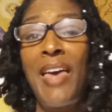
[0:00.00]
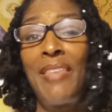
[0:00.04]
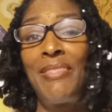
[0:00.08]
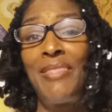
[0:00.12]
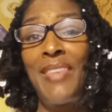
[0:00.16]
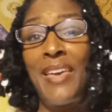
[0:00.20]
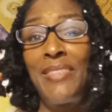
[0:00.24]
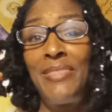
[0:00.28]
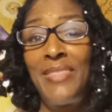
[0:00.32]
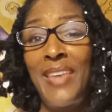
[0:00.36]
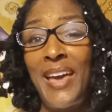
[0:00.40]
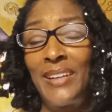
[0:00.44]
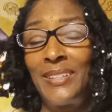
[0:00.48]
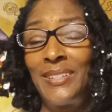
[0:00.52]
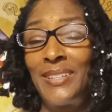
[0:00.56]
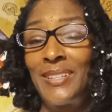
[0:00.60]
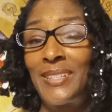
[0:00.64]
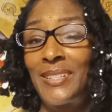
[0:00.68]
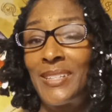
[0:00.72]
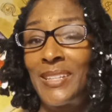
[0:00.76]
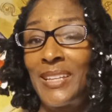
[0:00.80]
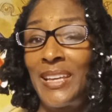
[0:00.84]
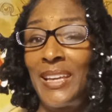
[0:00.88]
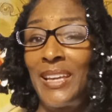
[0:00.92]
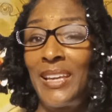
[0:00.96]
that is
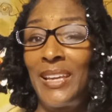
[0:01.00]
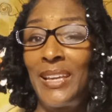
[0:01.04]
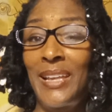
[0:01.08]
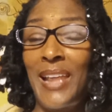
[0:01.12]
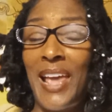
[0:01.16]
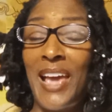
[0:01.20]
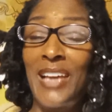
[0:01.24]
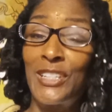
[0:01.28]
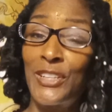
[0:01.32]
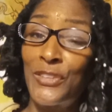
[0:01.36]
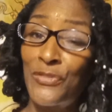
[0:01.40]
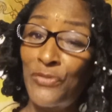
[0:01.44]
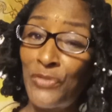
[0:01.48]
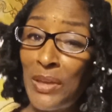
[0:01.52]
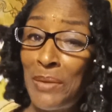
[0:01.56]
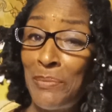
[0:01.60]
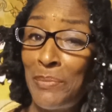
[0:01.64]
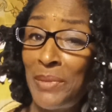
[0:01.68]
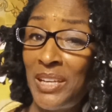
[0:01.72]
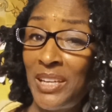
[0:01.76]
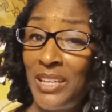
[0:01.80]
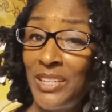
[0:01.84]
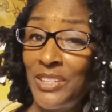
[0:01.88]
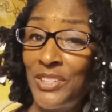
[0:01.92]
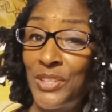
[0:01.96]
seen as
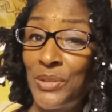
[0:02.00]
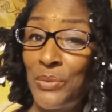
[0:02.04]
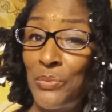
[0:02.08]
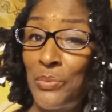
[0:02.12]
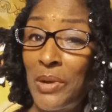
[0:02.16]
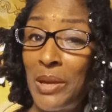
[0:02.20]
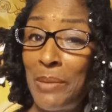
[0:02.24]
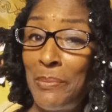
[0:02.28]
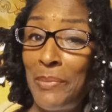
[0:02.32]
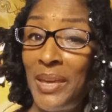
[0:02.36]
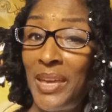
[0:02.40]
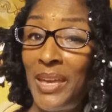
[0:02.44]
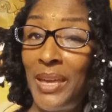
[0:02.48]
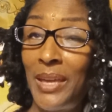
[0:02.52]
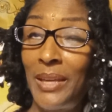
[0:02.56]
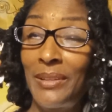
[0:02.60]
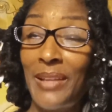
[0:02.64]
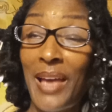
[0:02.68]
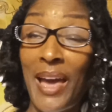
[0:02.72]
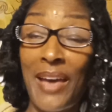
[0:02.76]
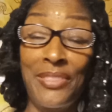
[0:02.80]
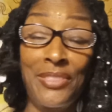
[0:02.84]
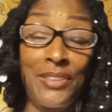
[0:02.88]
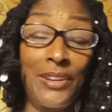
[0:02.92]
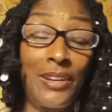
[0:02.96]
feminine to women.
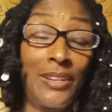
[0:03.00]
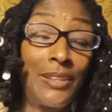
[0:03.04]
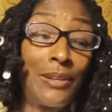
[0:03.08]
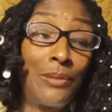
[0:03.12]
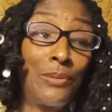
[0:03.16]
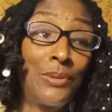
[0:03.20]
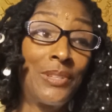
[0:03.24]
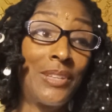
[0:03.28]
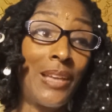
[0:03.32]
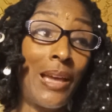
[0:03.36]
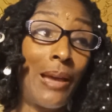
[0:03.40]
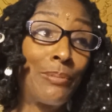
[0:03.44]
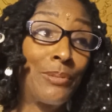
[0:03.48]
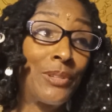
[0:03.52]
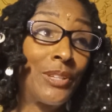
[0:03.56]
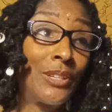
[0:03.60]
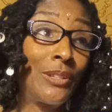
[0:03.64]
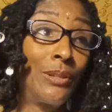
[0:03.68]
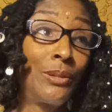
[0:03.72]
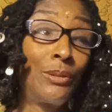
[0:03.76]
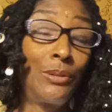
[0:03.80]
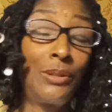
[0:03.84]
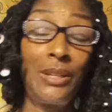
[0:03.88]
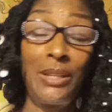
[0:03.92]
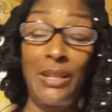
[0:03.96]
I thought that was
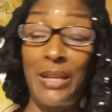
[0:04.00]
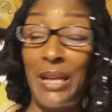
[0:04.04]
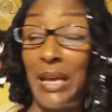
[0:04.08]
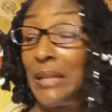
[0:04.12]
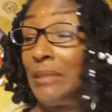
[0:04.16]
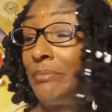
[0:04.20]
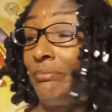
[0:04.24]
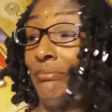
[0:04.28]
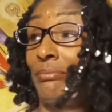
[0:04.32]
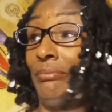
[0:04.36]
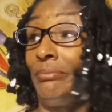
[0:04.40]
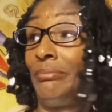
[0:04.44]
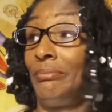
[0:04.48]
absolutely like